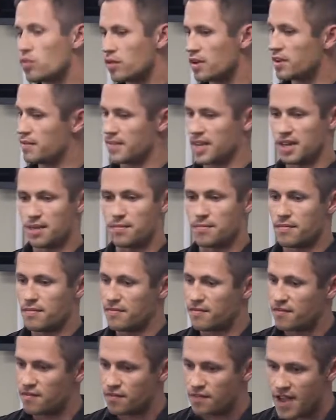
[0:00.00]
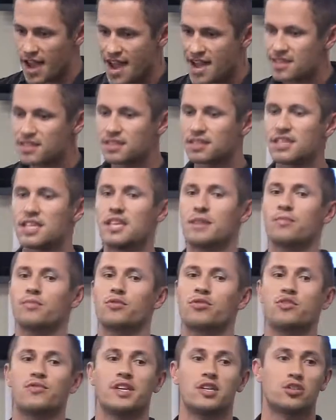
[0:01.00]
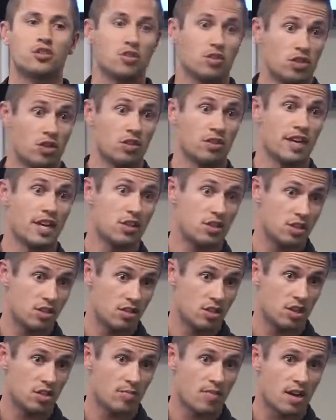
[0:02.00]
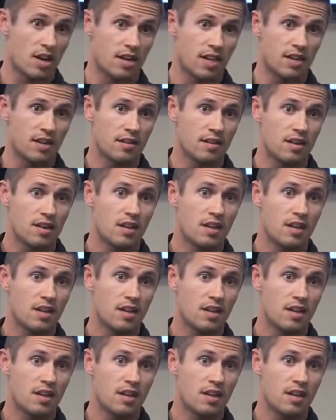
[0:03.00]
I mean, vastly improving circulation to your body.